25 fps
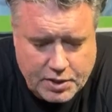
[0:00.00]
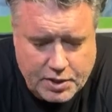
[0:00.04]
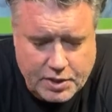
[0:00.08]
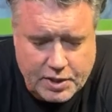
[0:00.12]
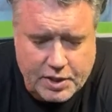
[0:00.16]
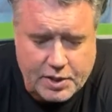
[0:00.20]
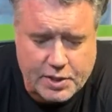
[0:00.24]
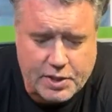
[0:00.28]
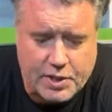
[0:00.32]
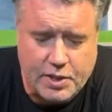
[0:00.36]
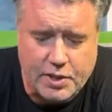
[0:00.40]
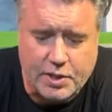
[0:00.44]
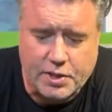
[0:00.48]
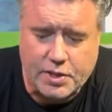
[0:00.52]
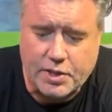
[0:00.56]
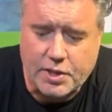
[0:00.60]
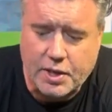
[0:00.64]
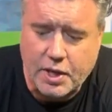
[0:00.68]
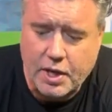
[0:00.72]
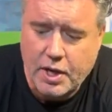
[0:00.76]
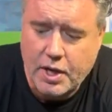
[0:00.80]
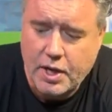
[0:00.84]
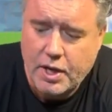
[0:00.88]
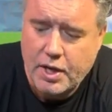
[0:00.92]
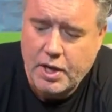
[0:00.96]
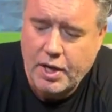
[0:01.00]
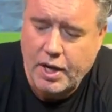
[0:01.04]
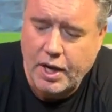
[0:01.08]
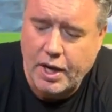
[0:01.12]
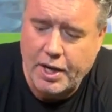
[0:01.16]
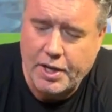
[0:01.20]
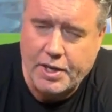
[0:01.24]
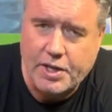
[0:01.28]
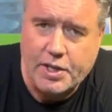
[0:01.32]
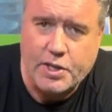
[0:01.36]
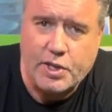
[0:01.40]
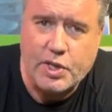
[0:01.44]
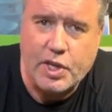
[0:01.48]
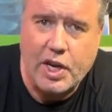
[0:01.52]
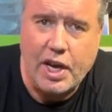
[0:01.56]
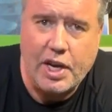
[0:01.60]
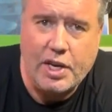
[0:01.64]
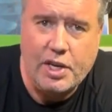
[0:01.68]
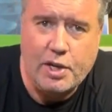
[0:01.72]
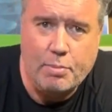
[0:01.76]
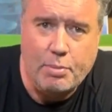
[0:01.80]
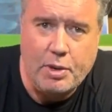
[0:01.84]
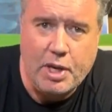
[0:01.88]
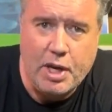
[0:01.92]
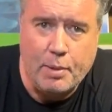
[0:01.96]
This is designed
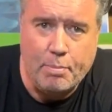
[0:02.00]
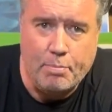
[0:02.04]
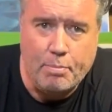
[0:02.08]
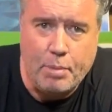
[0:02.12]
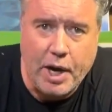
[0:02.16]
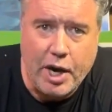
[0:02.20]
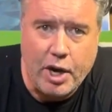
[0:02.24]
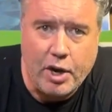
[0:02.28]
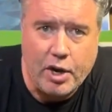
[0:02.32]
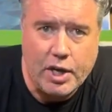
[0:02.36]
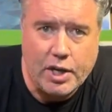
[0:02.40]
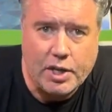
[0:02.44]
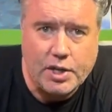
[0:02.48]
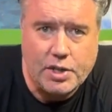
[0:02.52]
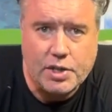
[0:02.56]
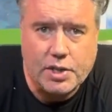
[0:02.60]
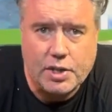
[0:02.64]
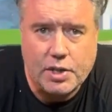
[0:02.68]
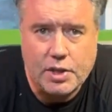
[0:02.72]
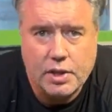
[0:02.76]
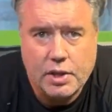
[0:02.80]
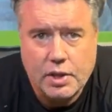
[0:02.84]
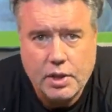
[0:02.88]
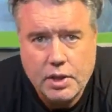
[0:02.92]
to be a barracks,